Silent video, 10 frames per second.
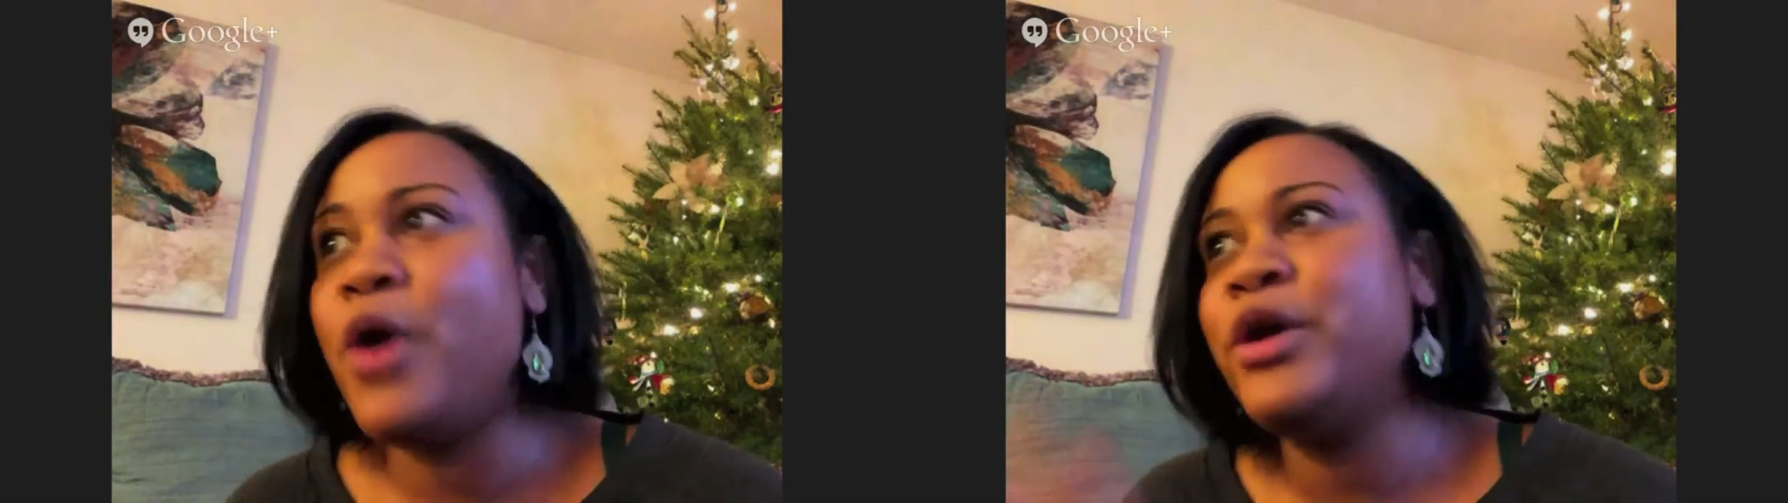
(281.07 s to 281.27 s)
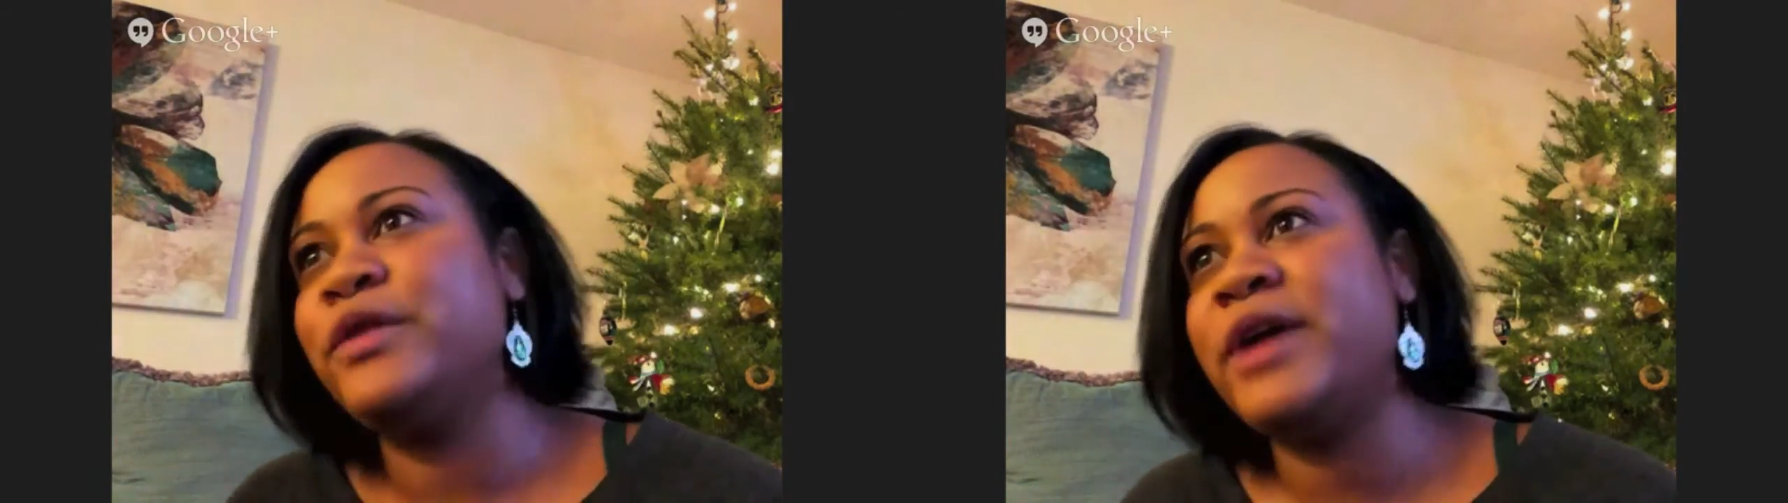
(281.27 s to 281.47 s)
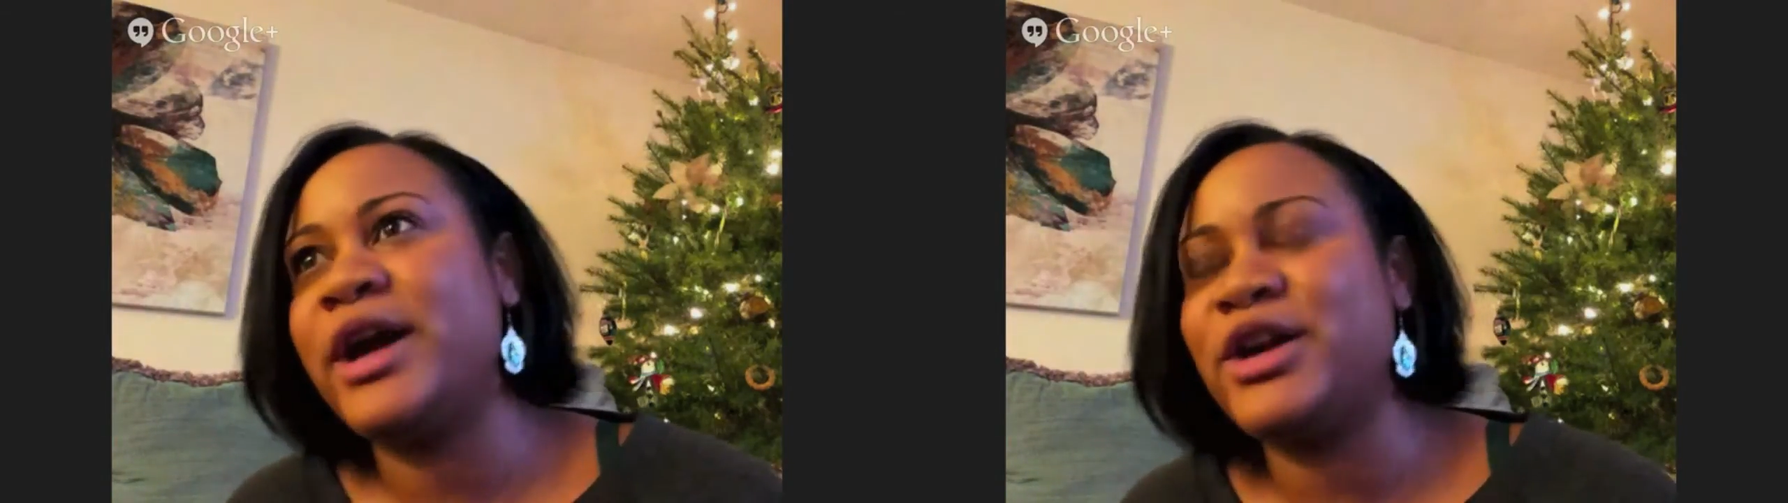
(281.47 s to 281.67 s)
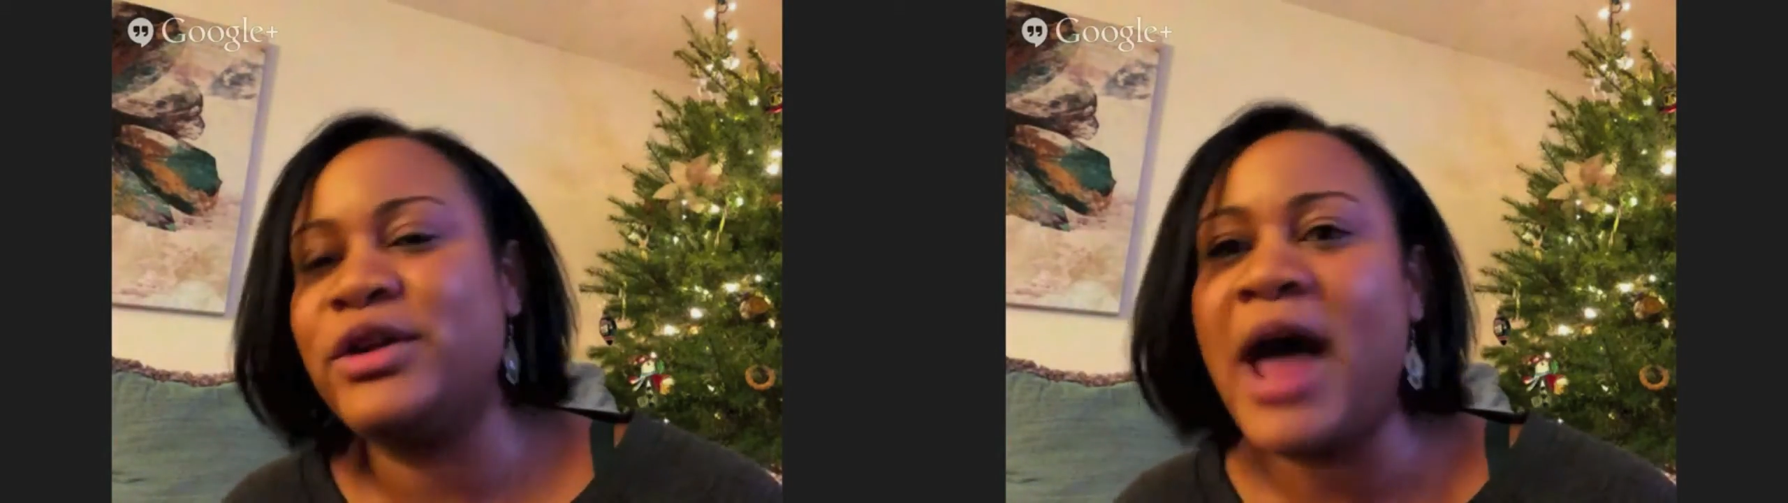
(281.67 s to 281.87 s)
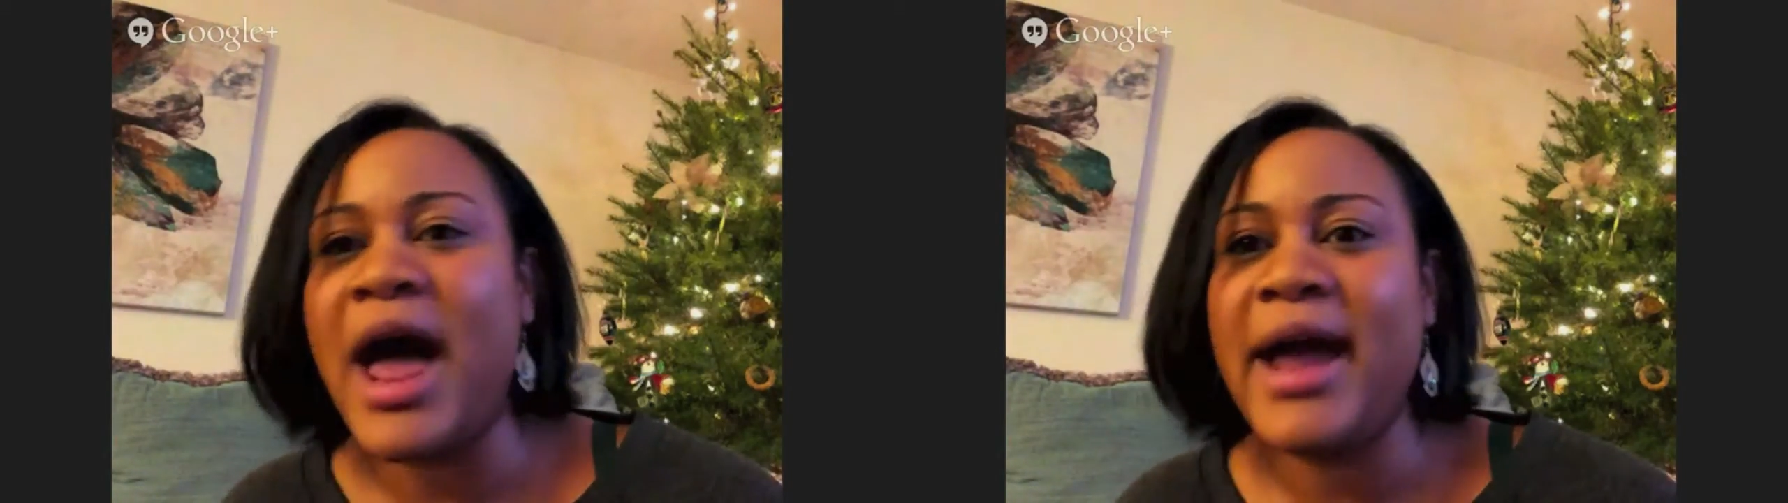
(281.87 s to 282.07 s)
oh, you forget
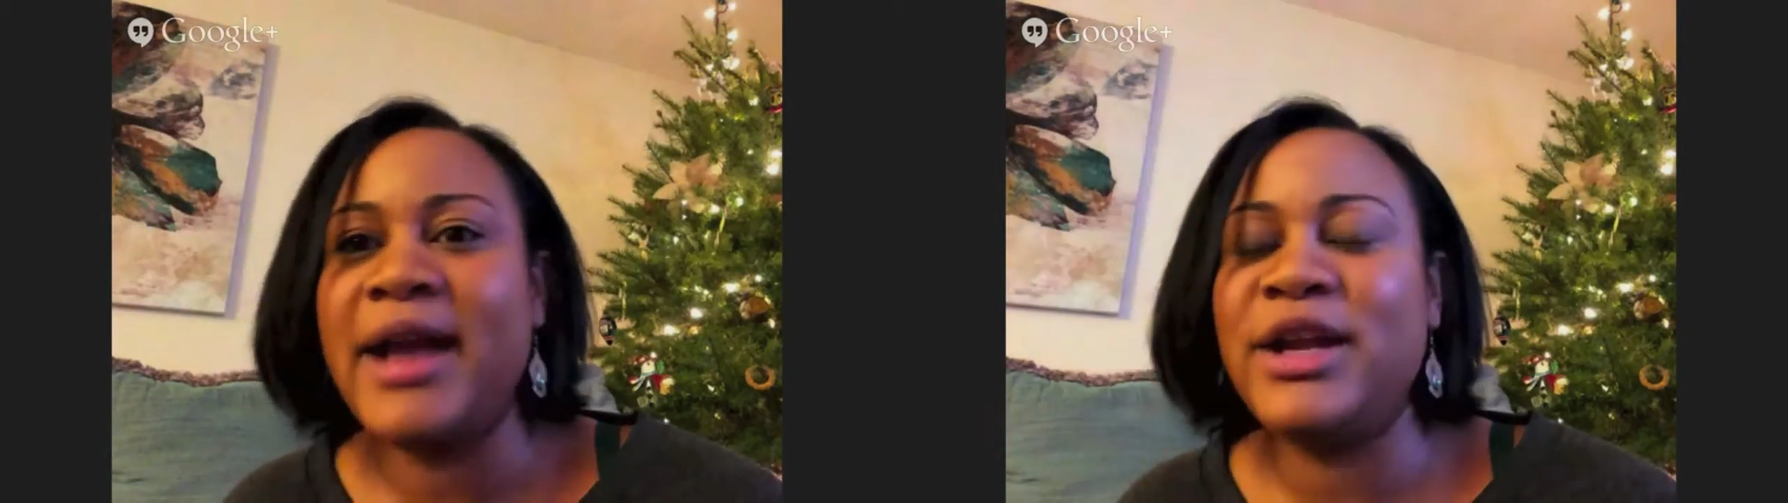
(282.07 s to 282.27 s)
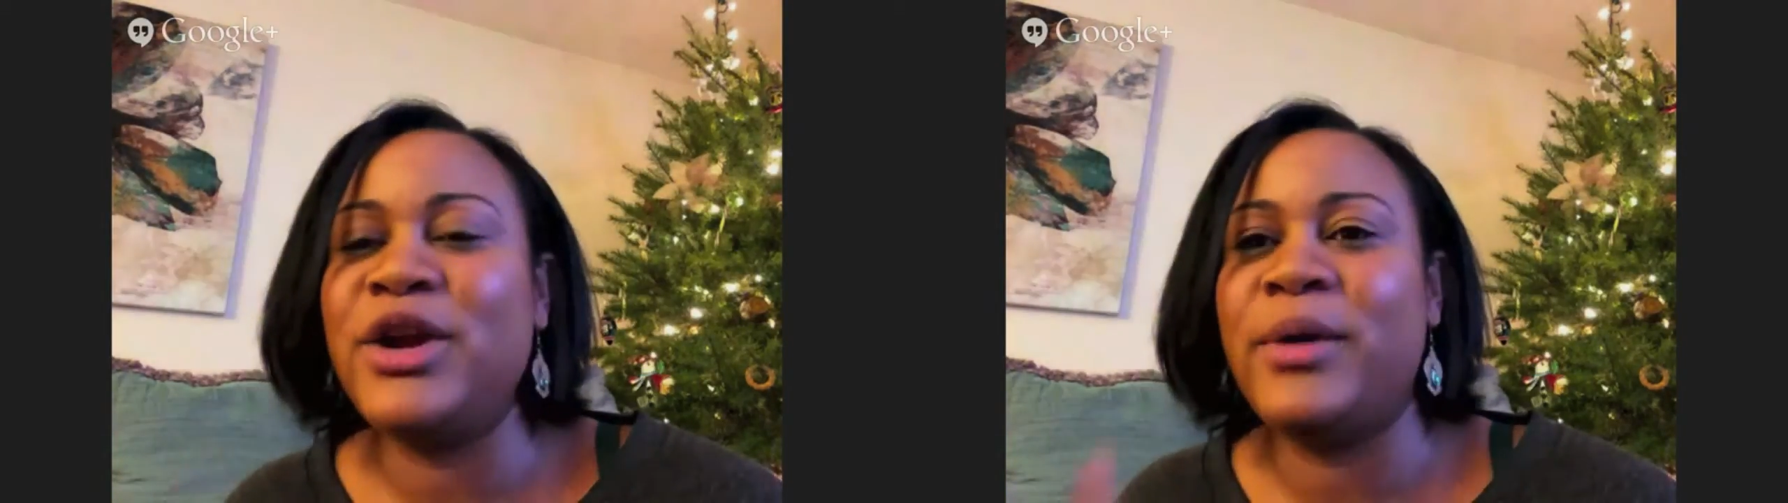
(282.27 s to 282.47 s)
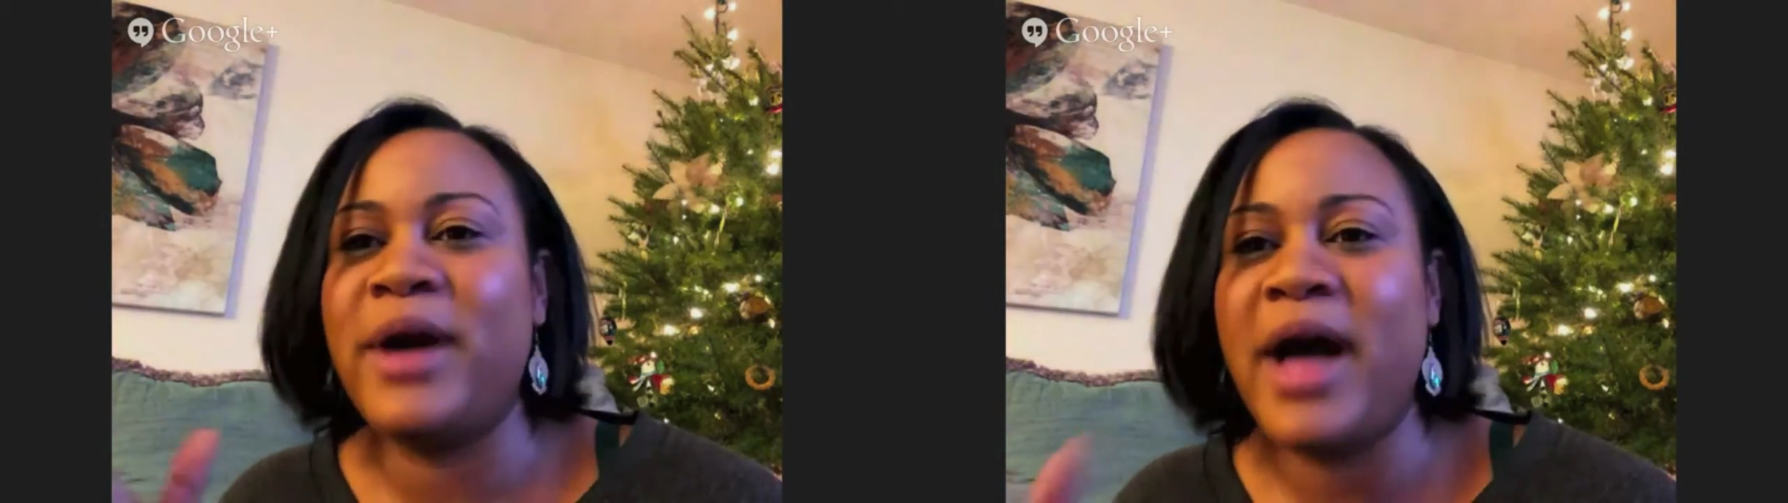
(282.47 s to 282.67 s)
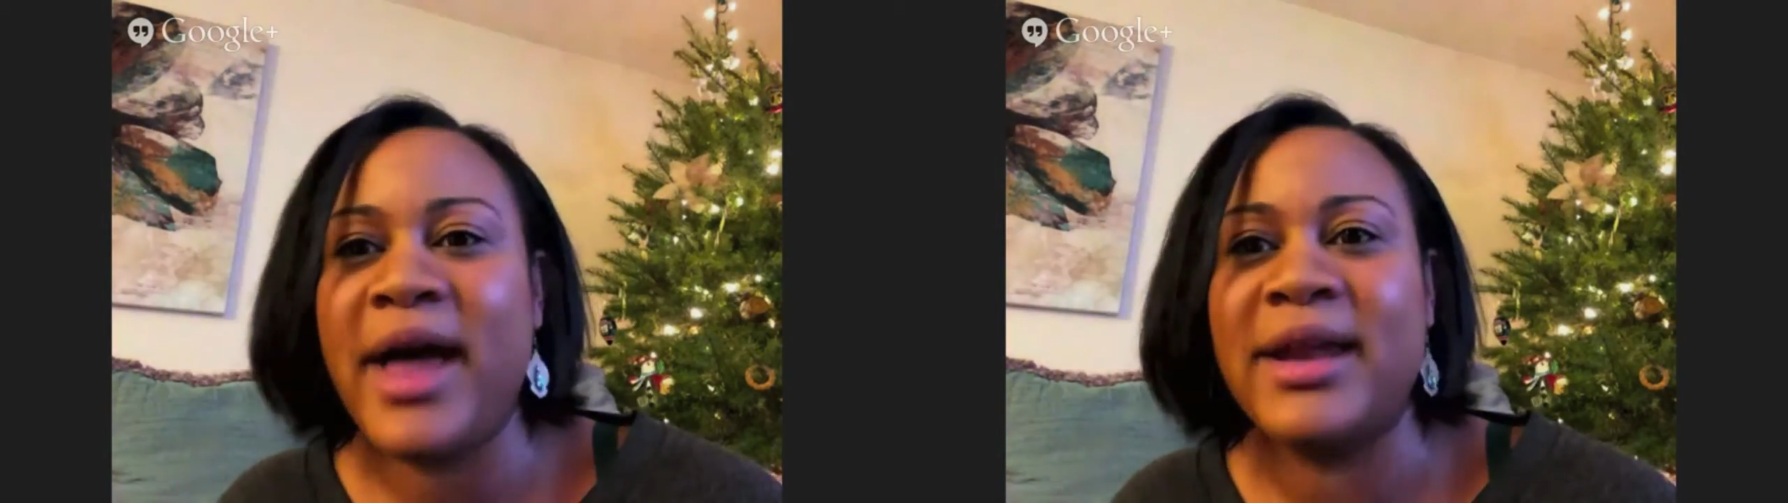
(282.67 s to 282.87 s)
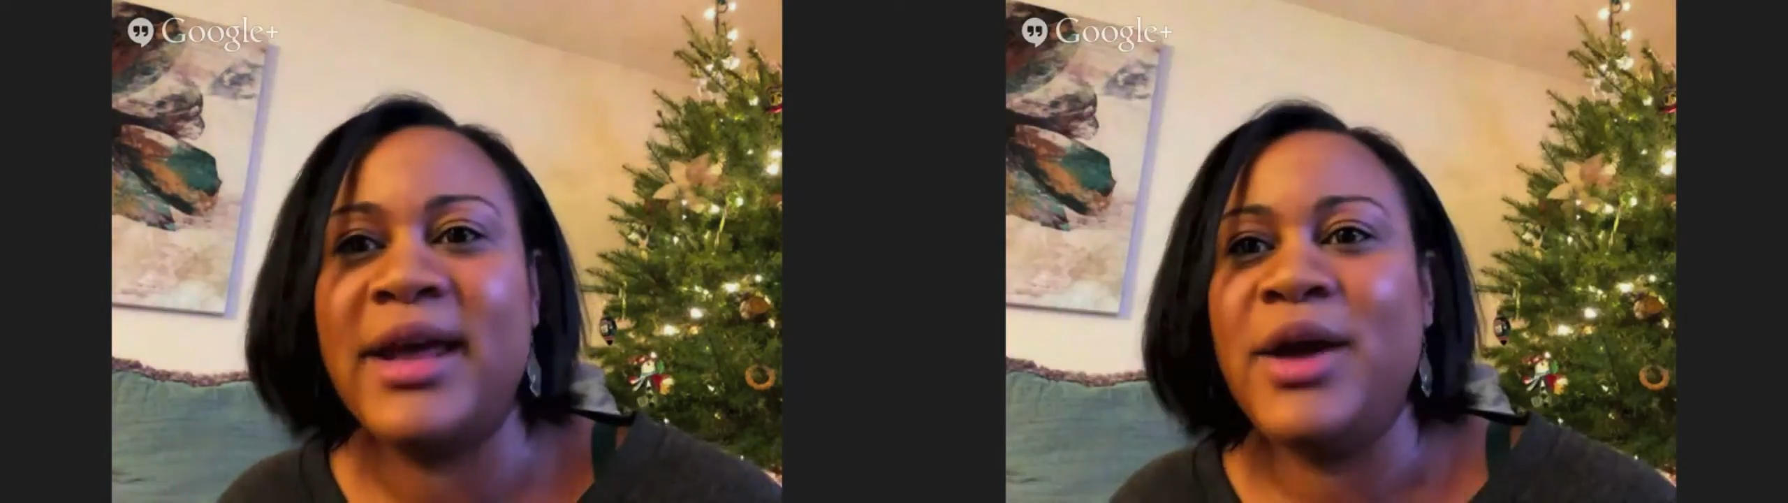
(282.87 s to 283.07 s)
your line, you know,
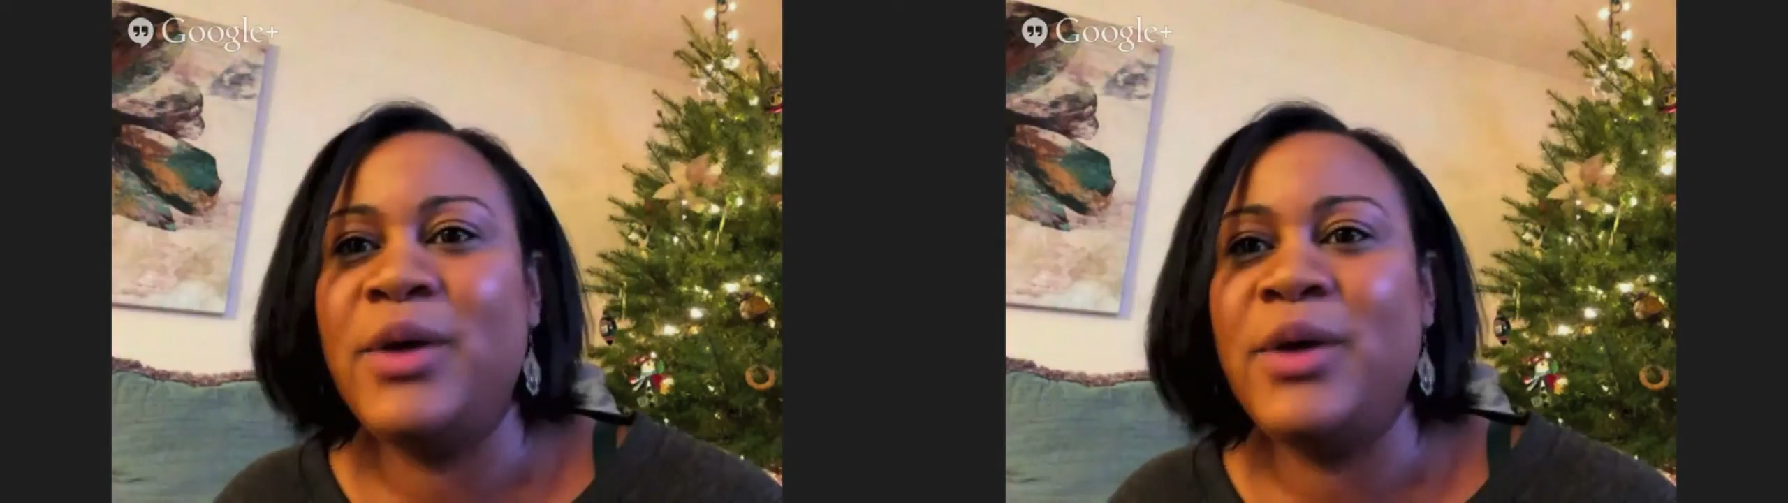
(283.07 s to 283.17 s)
cut,